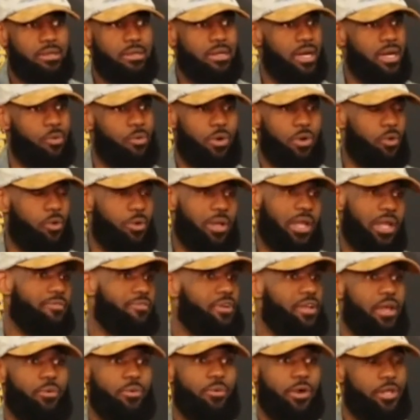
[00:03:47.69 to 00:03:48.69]
I'm with whatever
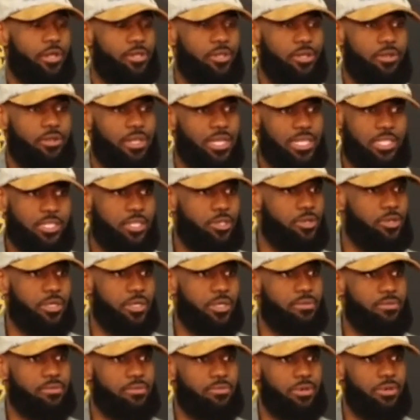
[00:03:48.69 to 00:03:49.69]
they want to do. Let's do it.
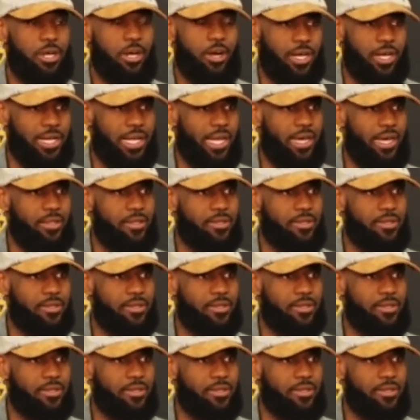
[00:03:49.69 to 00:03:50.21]
We're all together.